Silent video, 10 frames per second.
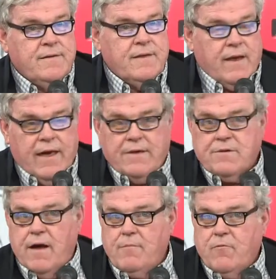the
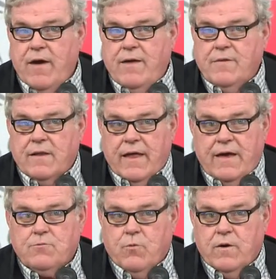last time around, the
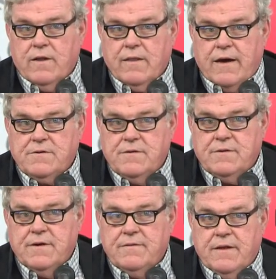last ward
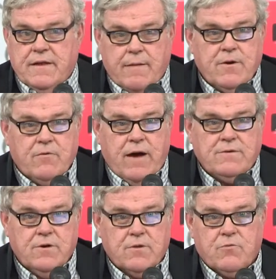elections, the
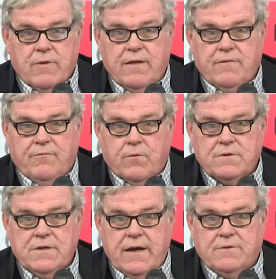Democrats took 3 of the 4
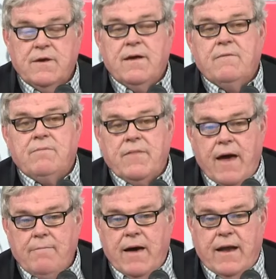seats. For
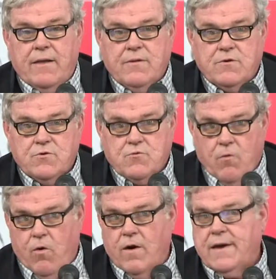that matter, the
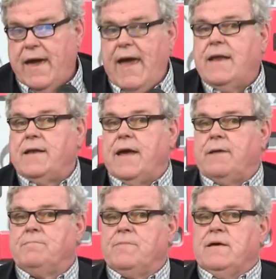strong
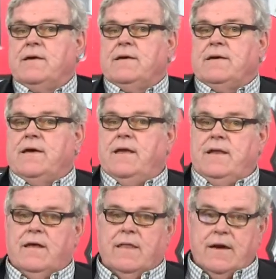candidate in
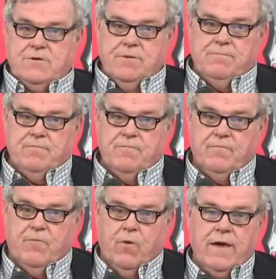the election
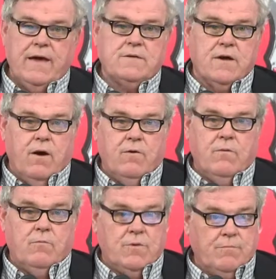4 years ago
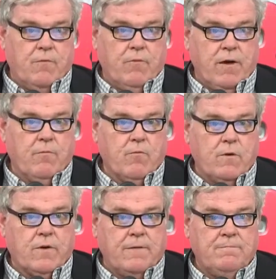was Maria
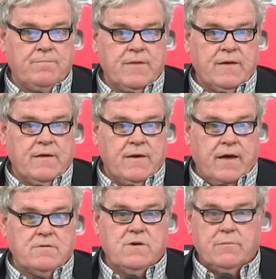Maruca.
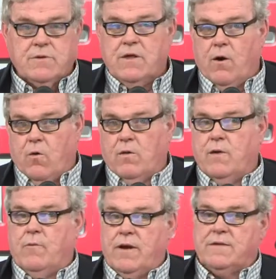And she was the only
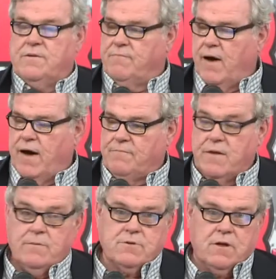one that survived.
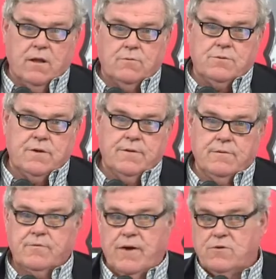And it was close. And it
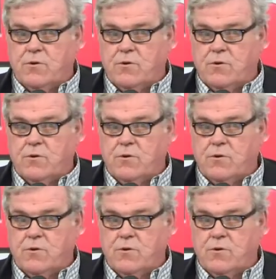was around